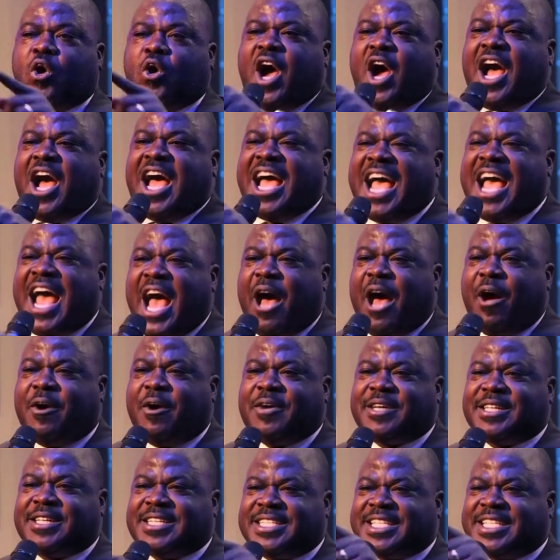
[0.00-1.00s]
houses for
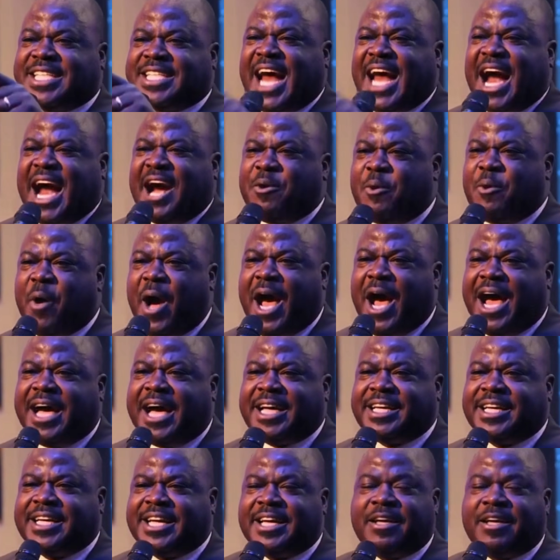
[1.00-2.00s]
auction. They didn't answer.
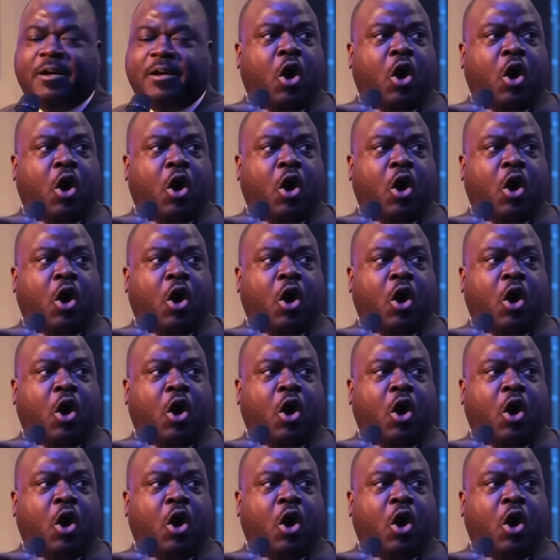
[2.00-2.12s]
They say,